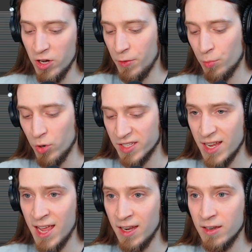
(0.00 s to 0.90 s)
If you press
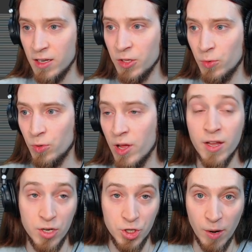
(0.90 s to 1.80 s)
end, it will
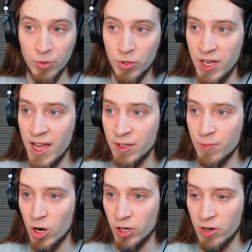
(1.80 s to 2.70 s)
jump to the end
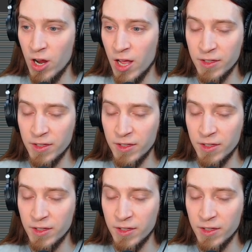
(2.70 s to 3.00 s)
marker.